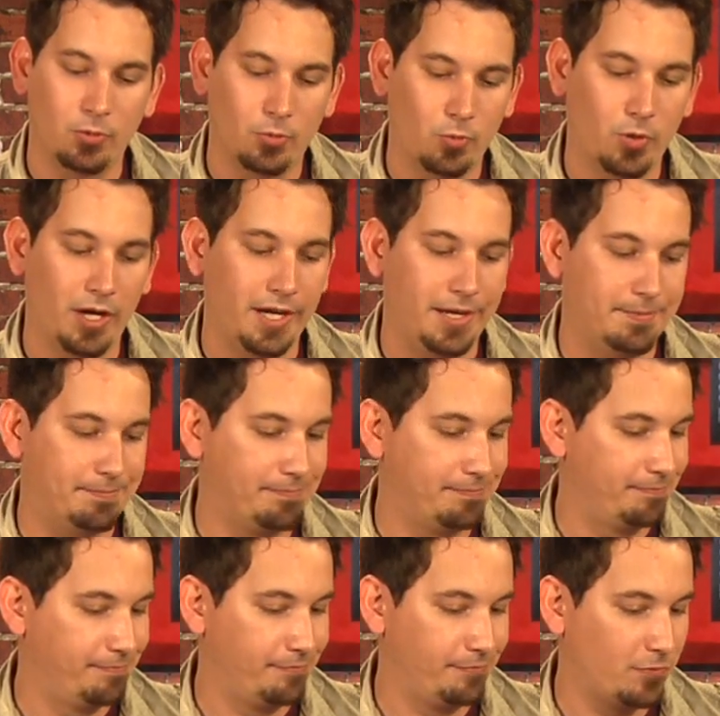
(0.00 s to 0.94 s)
quite
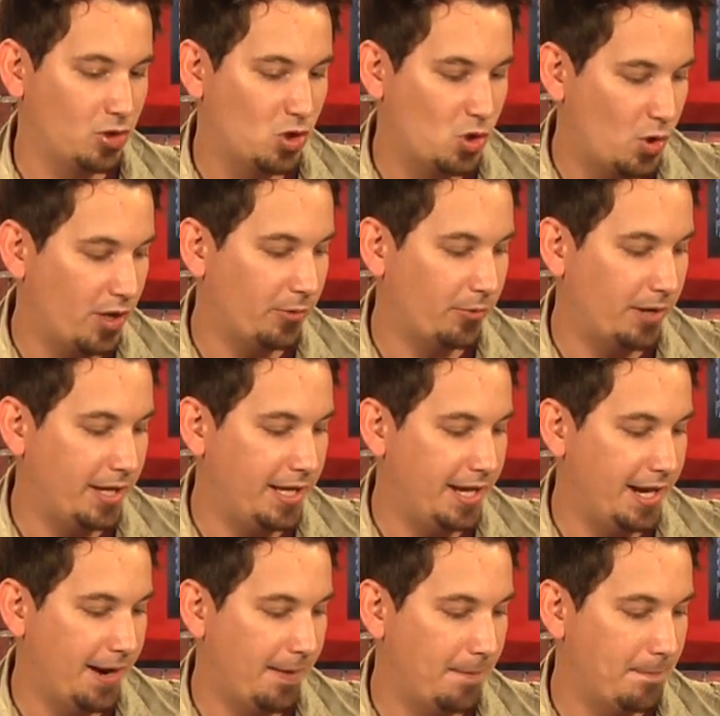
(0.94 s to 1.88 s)
going right
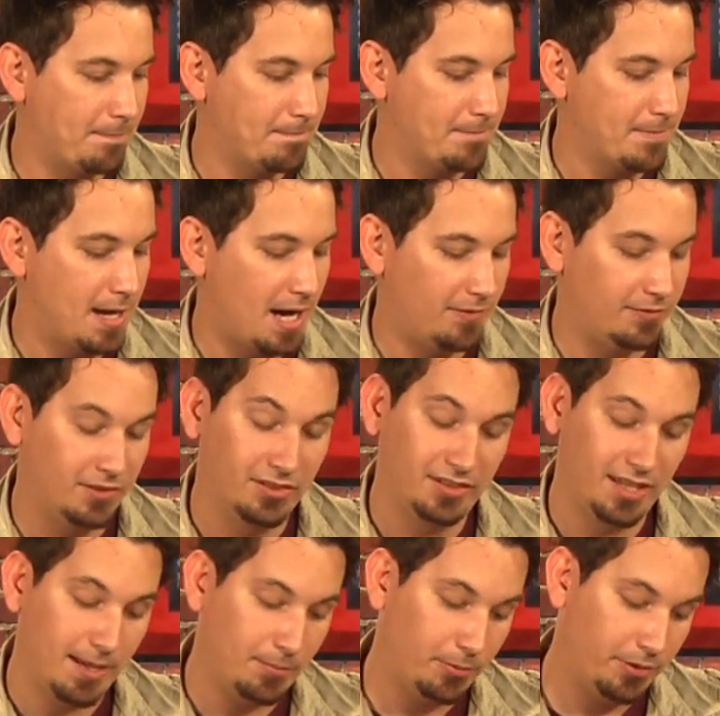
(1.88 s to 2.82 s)
here. I've
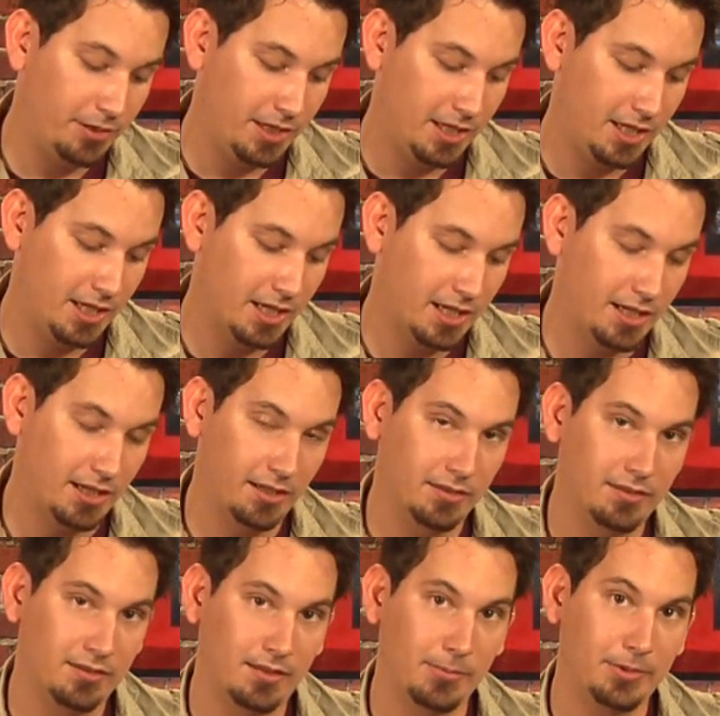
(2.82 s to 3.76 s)
disabled the uh,
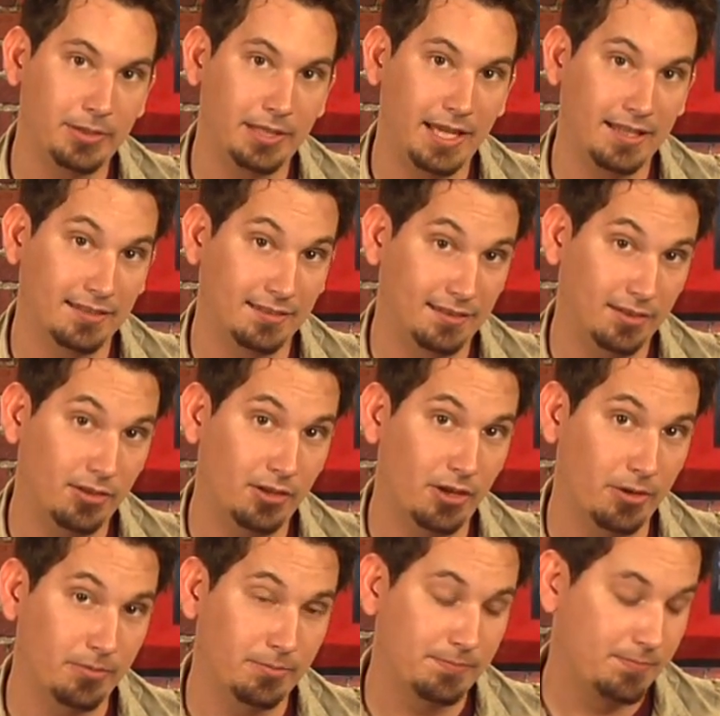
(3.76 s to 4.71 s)
WLAN
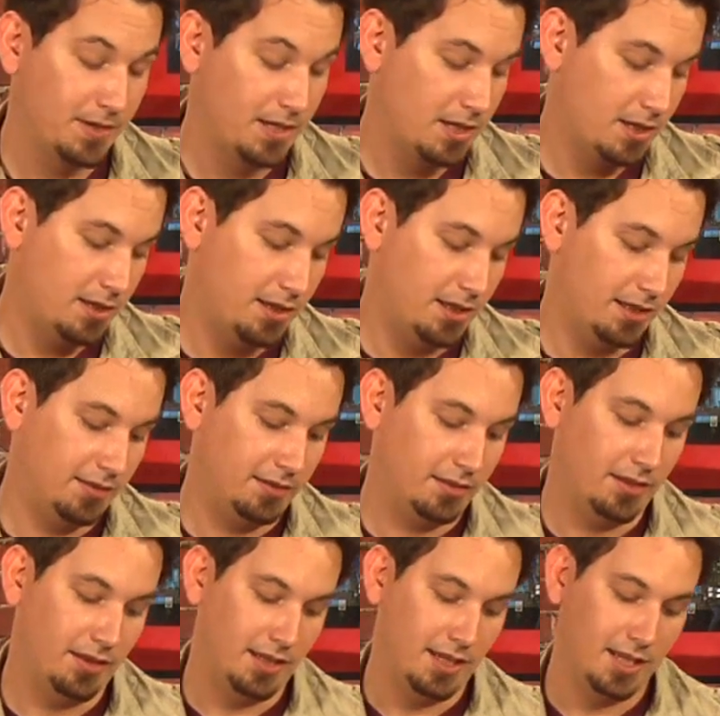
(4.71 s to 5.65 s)
0, that's
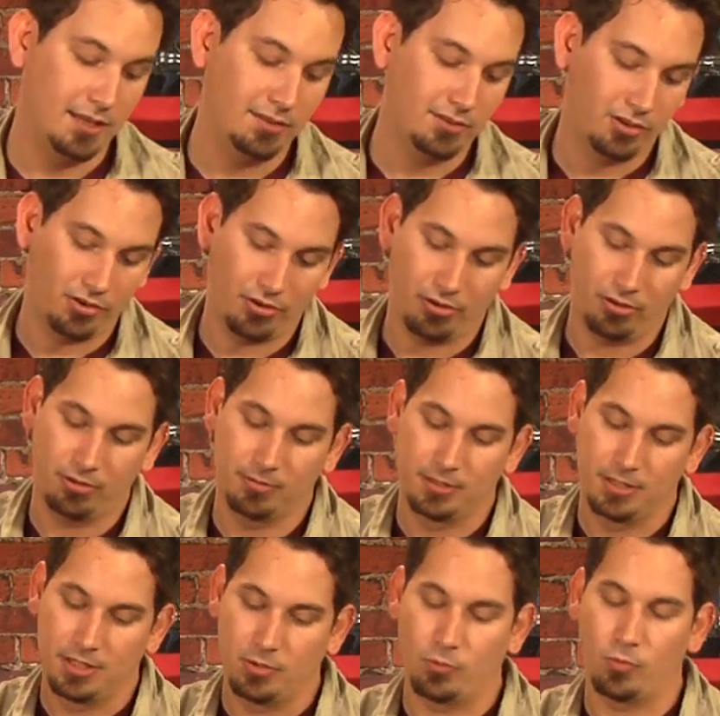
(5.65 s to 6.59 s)
uh, the internal
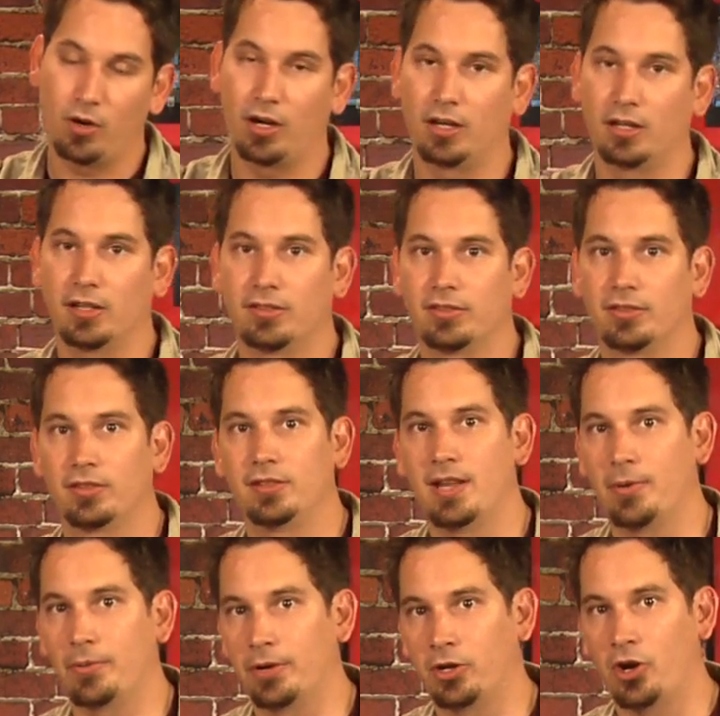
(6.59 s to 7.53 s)
wireless
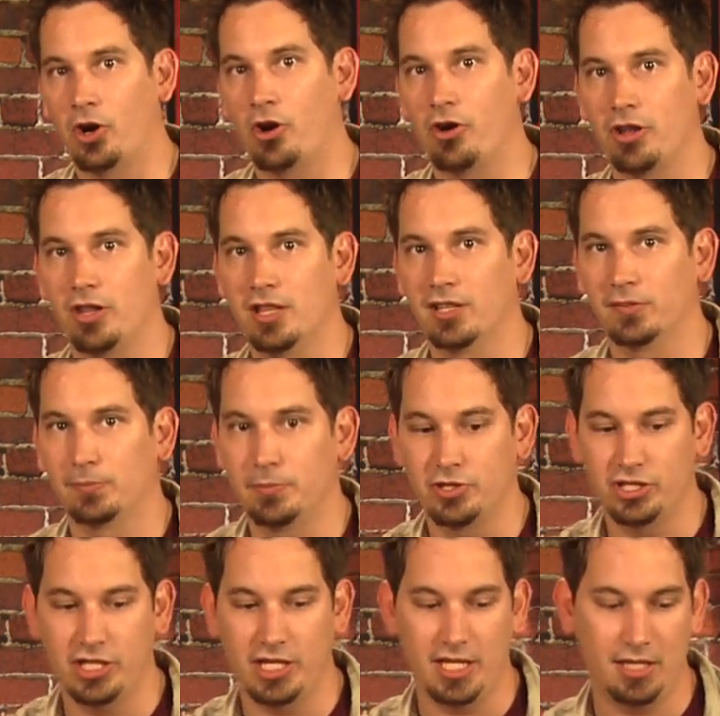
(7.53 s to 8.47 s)
network card in this
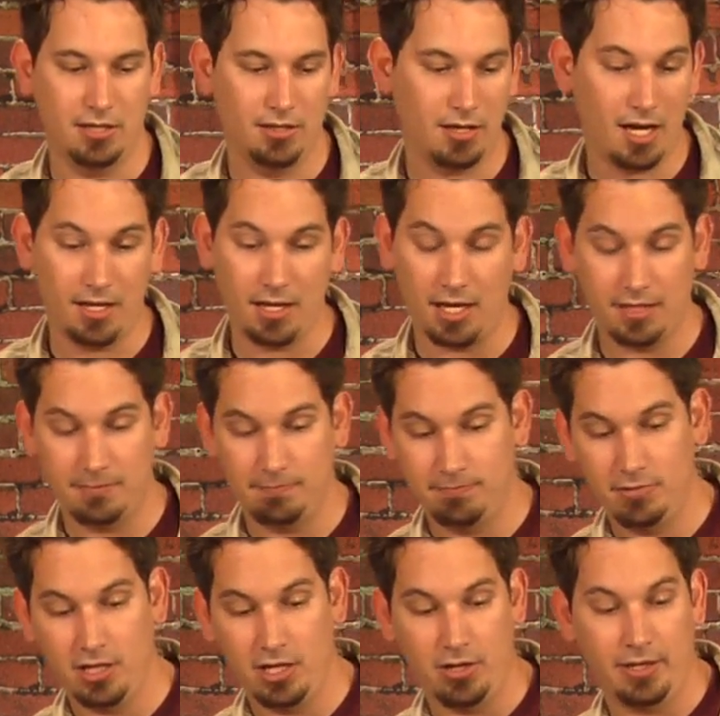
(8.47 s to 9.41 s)
machine. I, I,
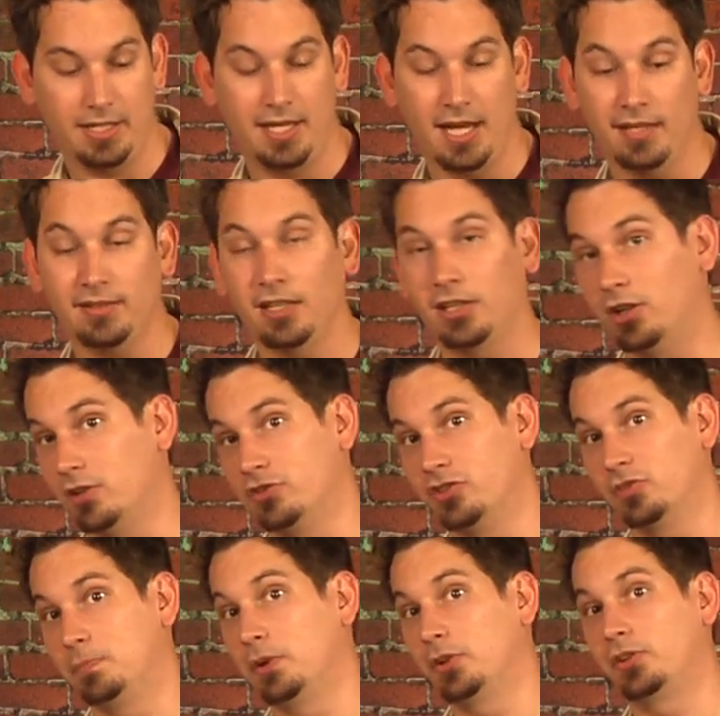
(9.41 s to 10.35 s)
you know, I guess I could have
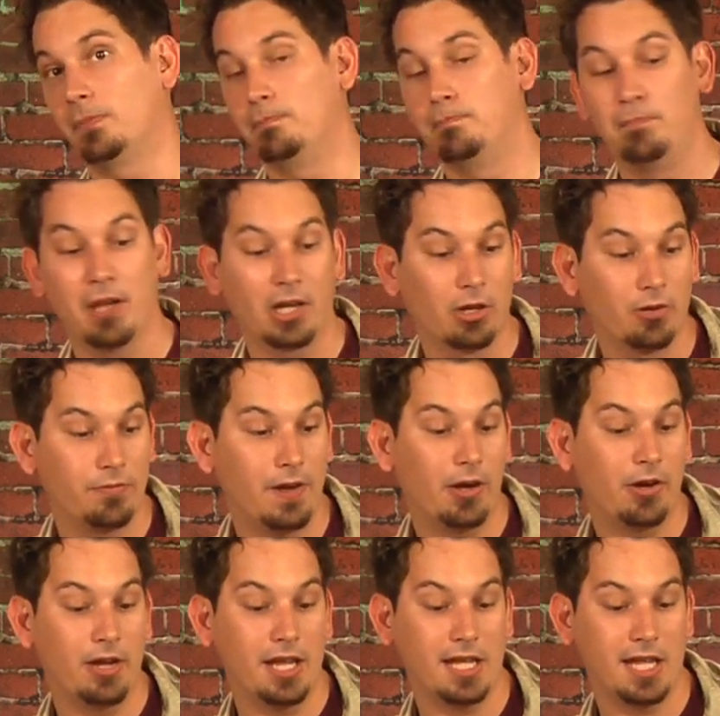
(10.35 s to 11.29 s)
just built a bigger
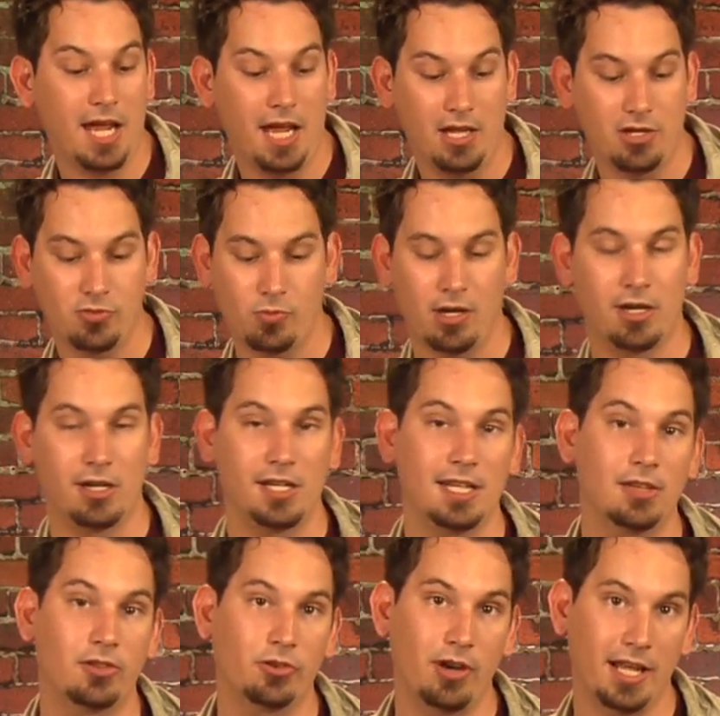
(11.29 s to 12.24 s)
Faraday cage, run an
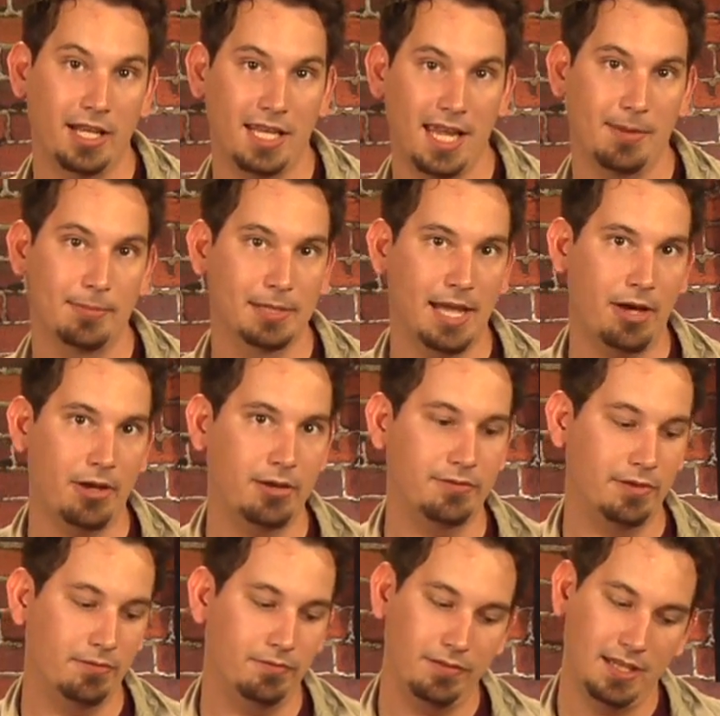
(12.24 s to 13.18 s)
Ethernet cable out of
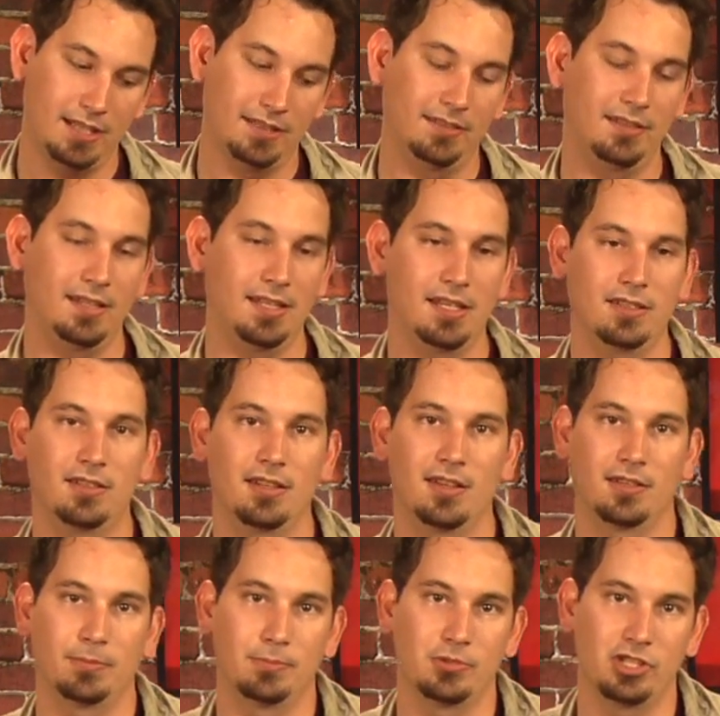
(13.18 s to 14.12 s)
it, VNC'd into
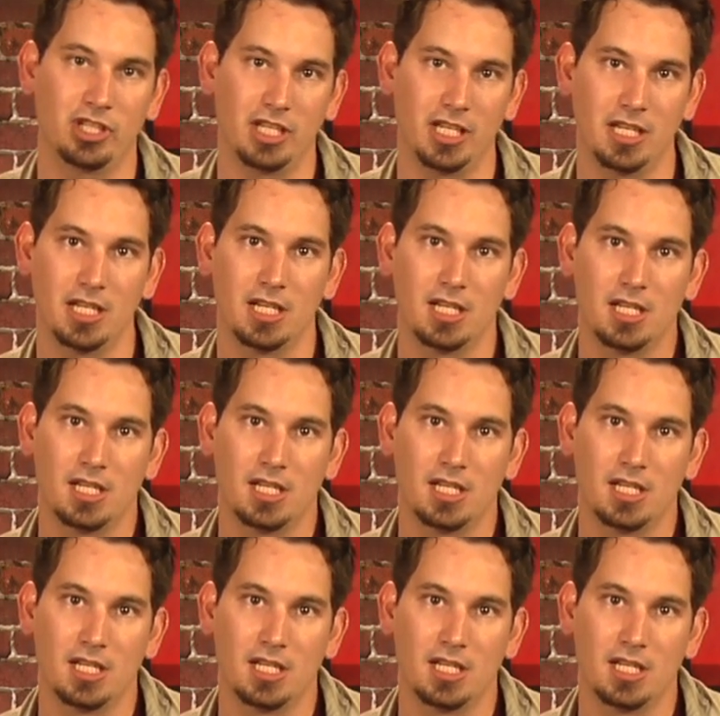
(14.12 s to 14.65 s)
this machine,